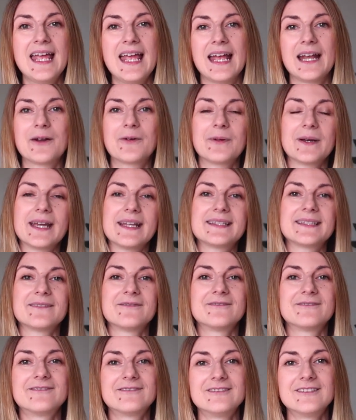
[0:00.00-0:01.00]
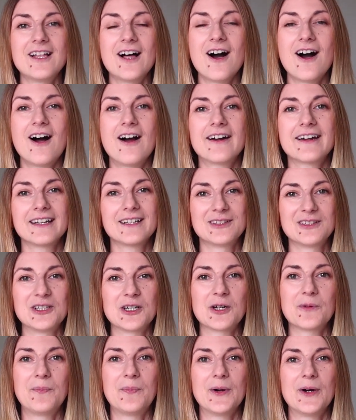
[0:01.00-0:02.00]
and create some vlog and
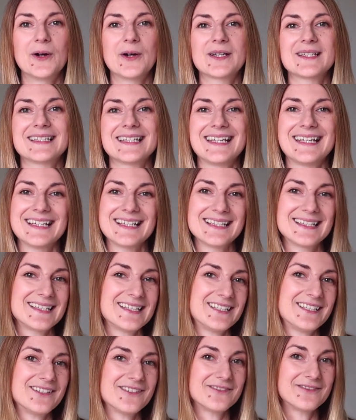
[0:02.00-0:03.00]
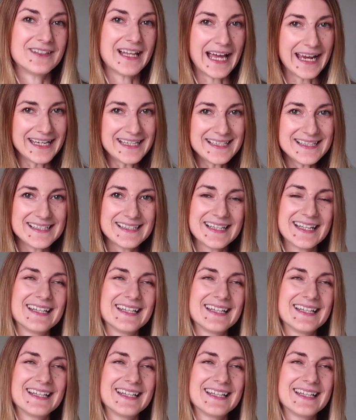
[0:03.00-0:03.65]
lookbooks in the City of Lights.